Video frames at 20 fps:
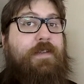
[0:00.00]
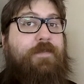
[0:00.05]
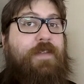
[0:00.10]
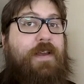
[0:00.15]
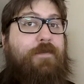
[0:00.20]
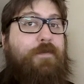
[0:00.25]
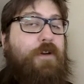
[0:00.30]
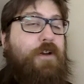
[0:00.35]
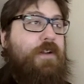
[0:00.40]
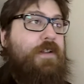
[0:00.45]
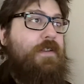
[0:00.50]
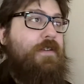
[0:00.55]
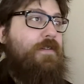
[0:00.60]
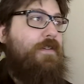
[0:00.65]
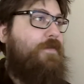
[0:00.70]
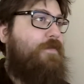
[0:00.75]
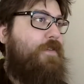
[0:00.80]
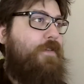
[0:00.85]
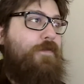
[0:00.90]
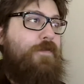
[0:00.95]

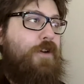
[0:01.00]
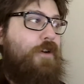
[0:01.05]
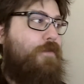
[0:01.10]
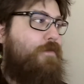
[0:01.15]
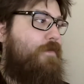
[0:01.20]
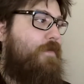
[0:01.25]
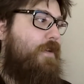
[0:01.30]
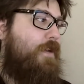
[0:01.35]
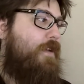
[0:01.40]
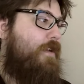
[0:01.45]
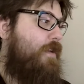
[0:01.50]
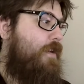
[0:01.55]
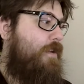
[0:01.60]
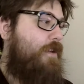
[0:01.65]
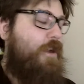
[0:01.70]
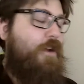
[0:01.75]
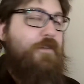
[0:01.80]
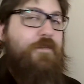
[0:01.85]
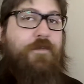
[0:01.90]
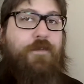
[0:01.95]
If you've got
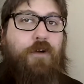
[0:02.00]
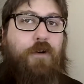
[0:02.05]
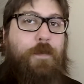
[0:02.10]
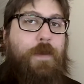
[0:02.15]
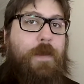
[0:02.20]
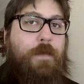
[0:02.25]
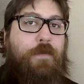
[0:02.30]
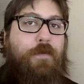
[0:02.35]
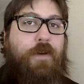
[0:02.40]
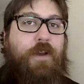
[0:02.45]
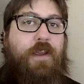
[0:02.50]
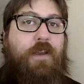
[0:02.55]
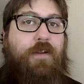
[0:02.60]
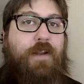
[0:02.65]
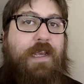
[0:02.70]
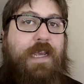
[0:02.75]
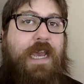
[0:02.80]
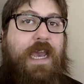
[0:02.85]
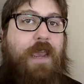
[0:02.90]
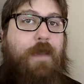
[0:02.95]
4 people working on
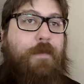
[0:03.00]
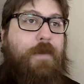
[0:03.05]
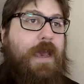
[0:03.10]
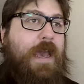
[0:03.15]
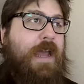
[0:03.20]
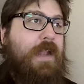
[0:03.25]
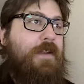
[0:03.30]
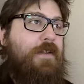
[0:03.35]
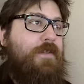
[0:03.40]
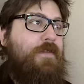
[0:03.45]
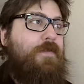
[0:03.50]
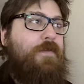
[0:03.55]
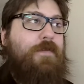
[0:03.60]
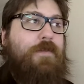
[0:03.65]
a game and